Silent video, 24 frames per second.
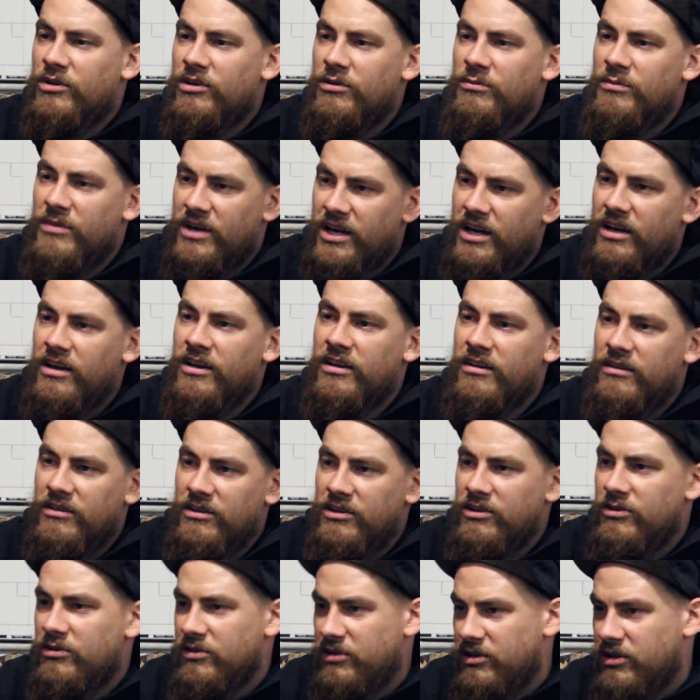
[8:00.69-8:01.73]
to bring them by,
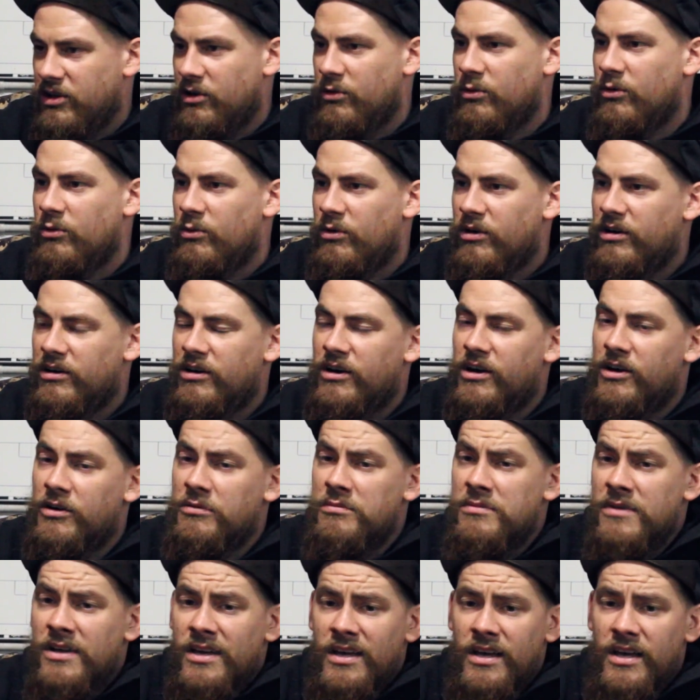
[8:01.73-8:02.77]
we'll work
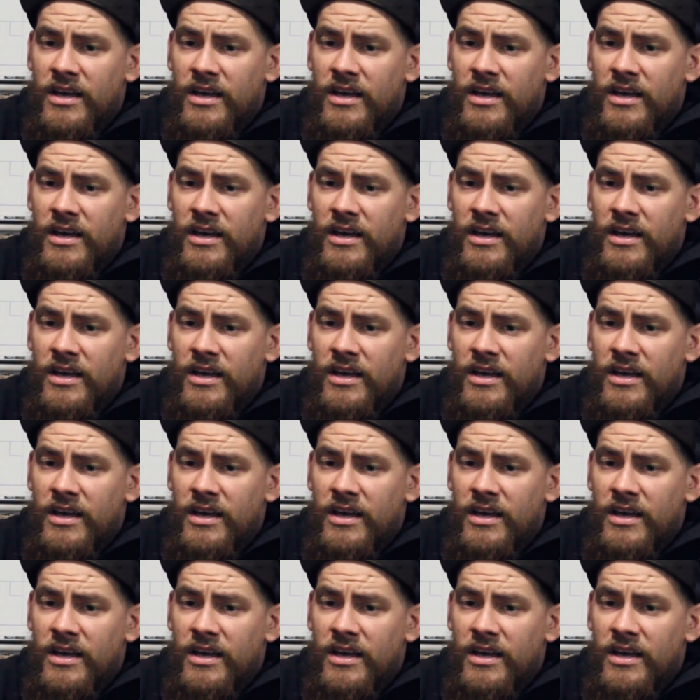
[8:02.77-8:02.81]
on them.